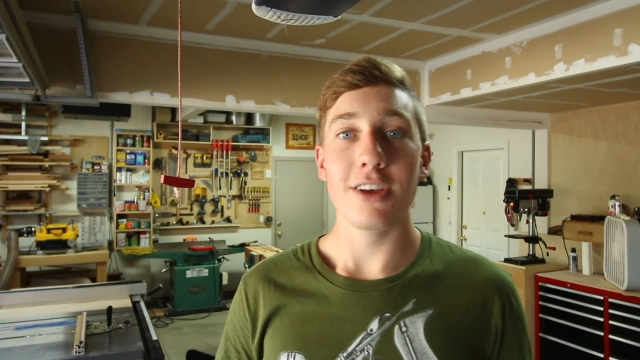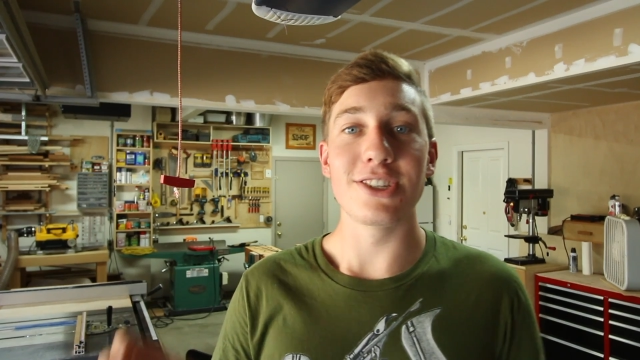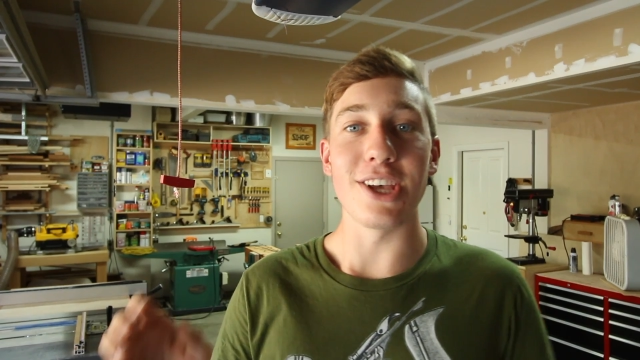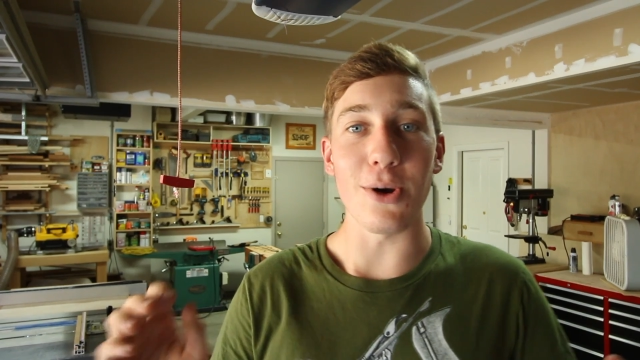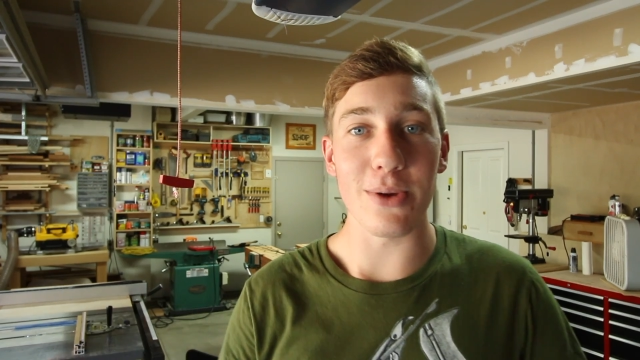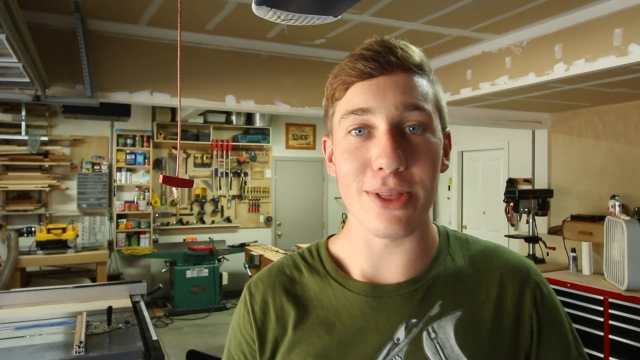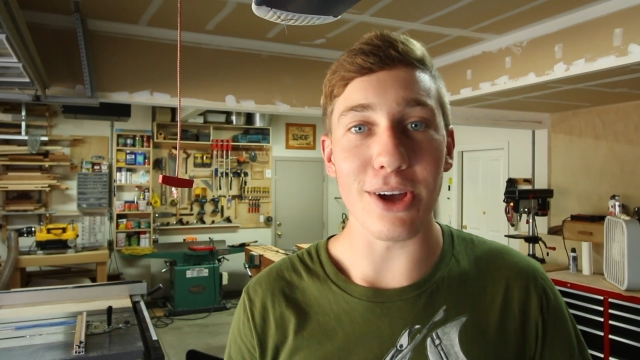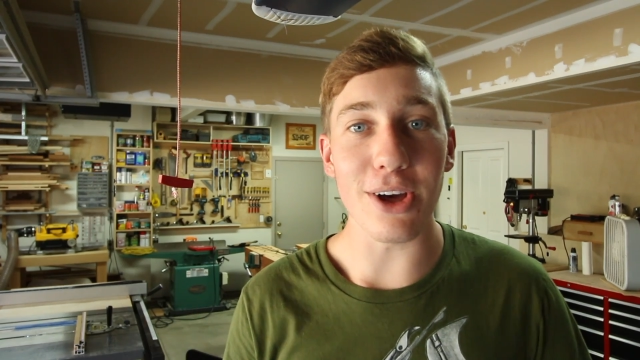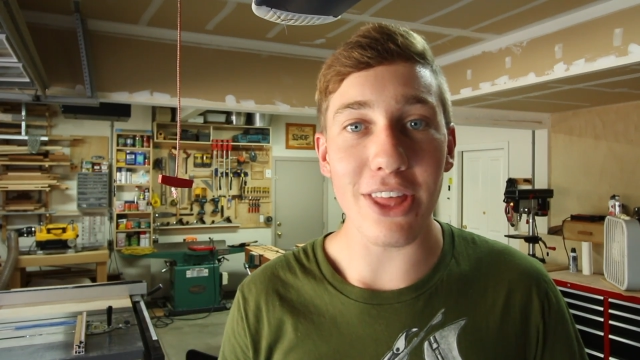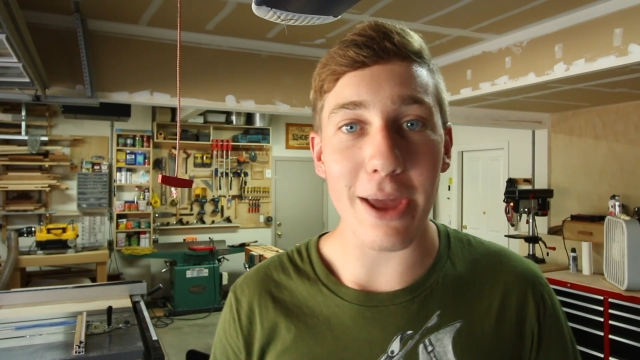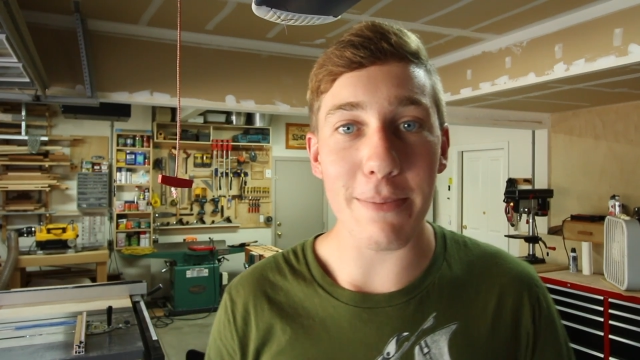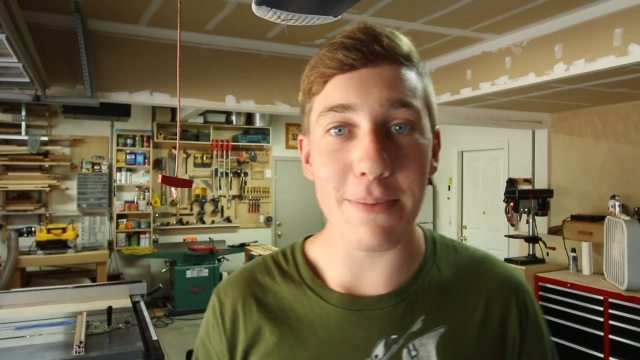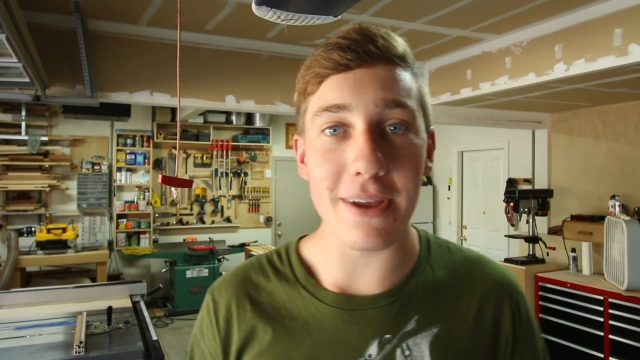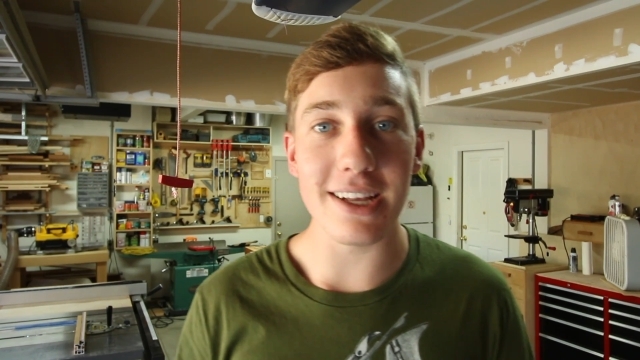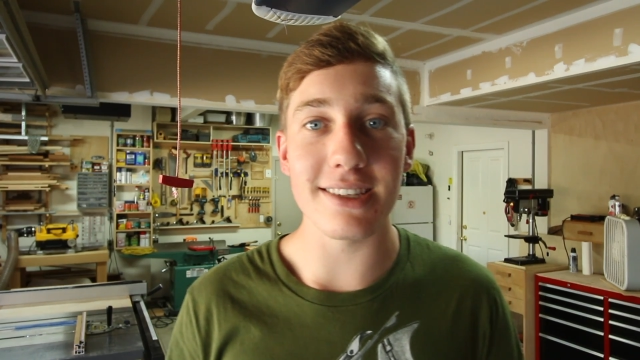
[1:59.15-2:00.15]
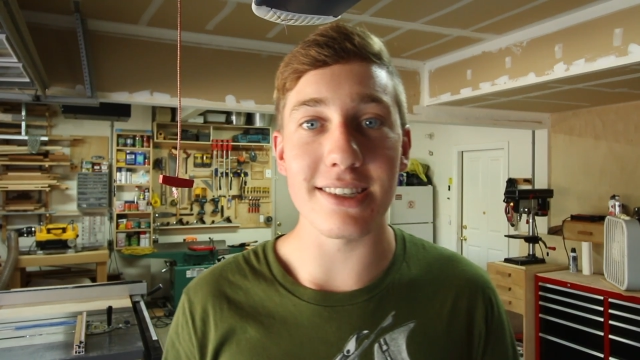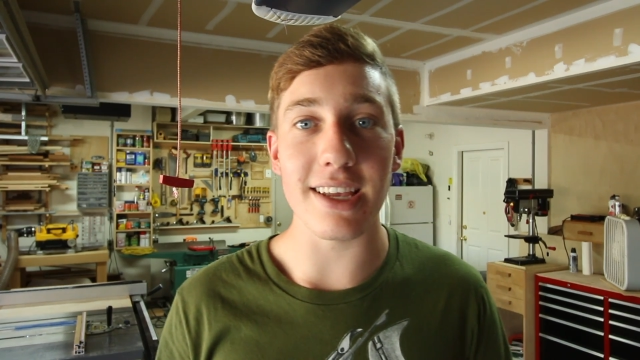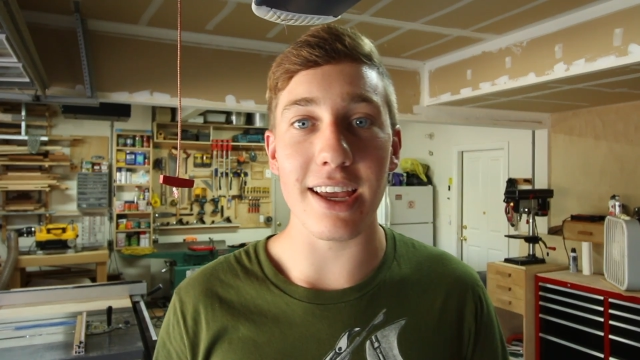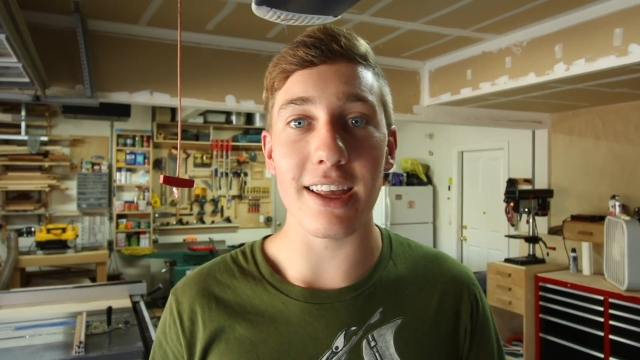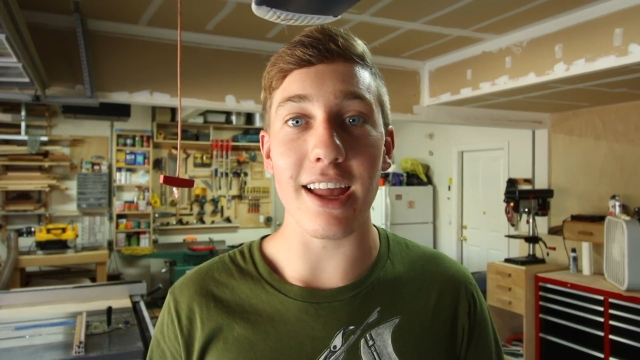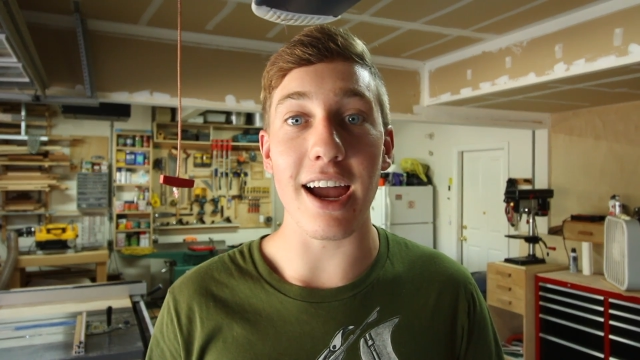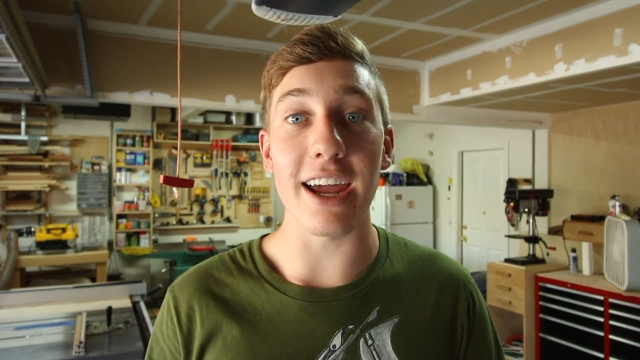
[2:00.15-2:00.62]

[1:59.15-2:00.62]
So with all that being said,